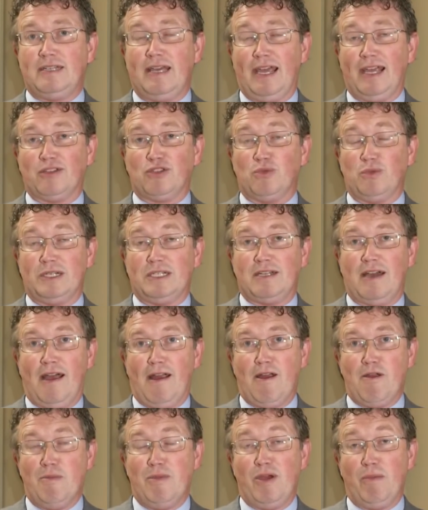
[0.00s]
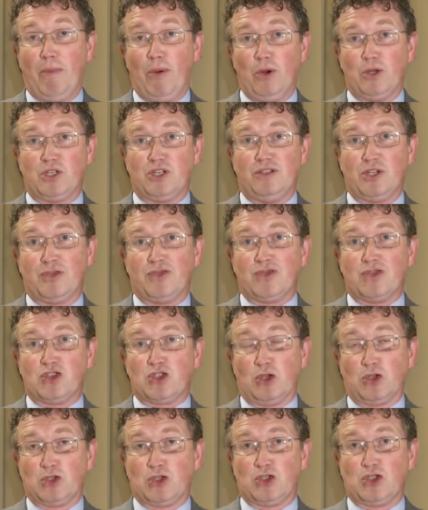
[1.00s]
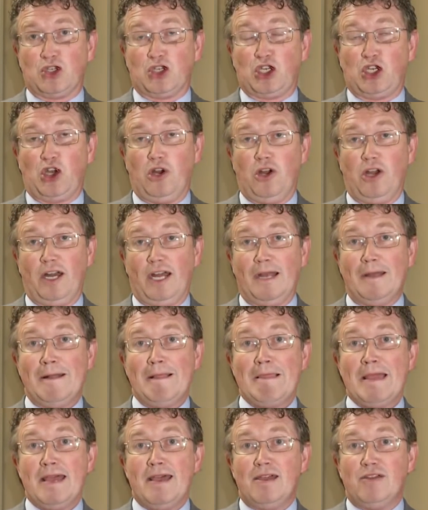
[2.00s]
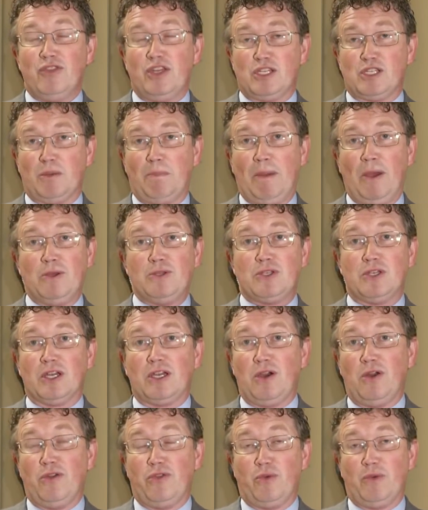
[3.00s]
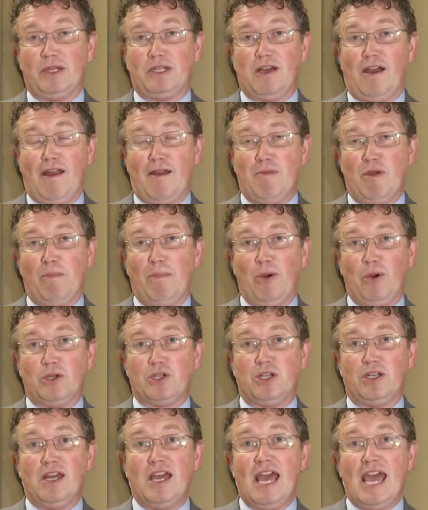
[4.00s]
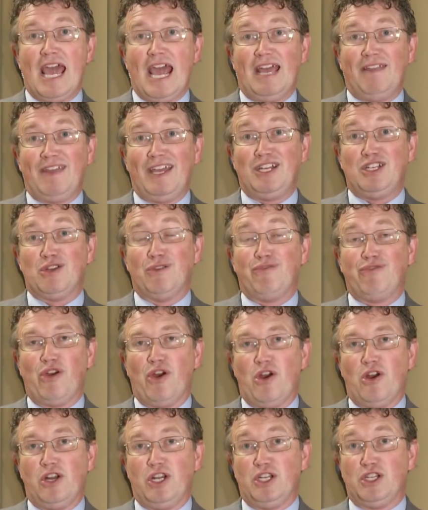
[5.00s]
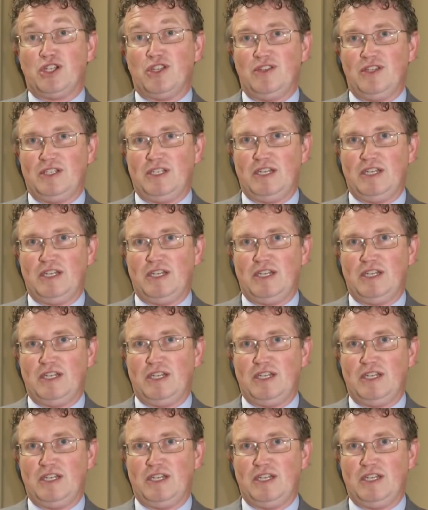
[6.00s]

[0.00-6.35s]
take the retirement portion of Social Security that's supposed to go to the retirement portion, and they divert it to the